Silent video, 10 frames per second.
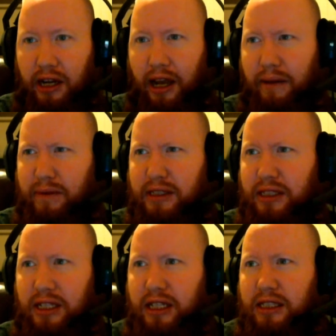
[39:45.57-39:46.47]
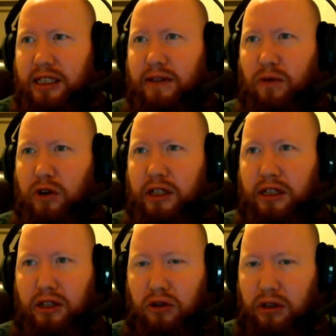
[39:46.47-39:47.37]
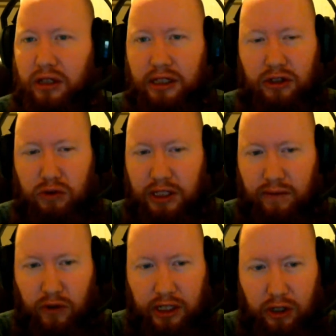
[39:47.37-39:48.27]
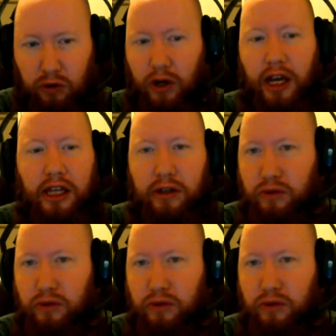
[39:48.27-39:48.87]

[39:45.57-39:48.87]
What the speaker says: I haven't seen any skins for it, and there's no skins for it in the crate.